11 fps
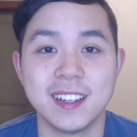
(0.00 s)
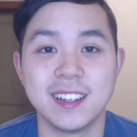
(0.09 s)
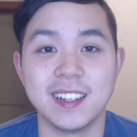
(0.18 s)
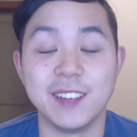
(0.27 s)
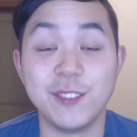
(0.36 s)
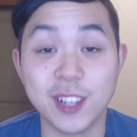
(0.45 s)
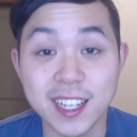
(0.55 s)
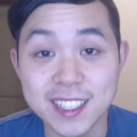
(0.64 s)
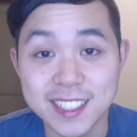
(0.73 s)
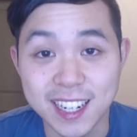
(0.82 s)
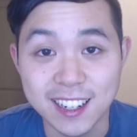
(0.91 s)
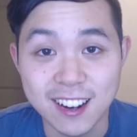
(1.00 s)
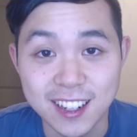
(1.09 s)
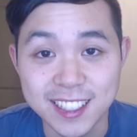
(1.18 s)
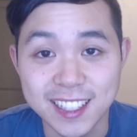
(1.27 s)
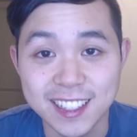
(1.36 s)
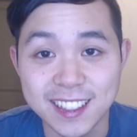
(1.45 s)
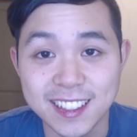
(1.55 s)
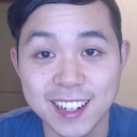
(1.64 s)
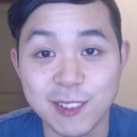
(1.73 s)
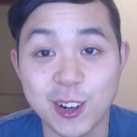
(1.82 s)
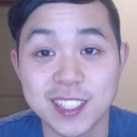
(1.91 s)
If you like this kind of content
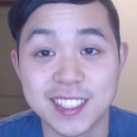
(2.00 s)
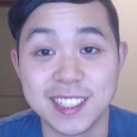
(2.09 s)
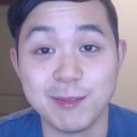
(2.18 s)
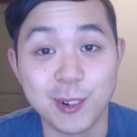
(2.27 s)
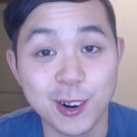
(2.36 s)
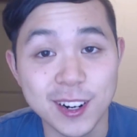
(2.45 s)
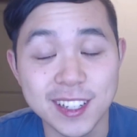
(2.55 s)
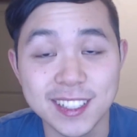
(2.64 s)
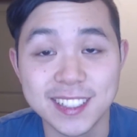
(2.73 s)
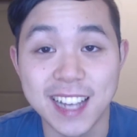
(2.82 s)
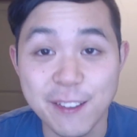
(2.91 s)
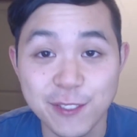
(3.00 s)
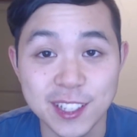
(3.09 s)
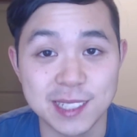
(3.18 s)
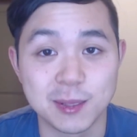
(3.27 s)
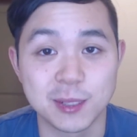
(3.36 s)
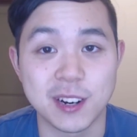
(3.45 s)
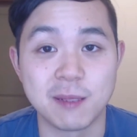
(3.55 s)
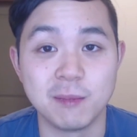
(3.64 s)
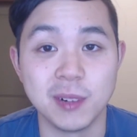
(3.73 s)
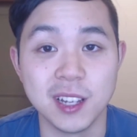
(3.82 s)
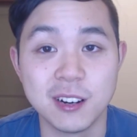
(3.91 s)
and want to see more, definitely
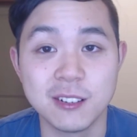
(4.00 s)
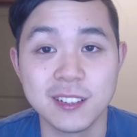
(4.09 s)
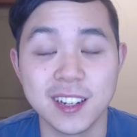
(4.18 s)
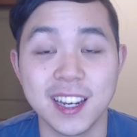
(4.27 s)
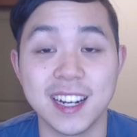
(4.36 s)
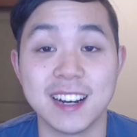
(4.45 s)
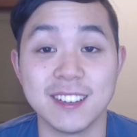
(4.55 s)
subscribe below and I'll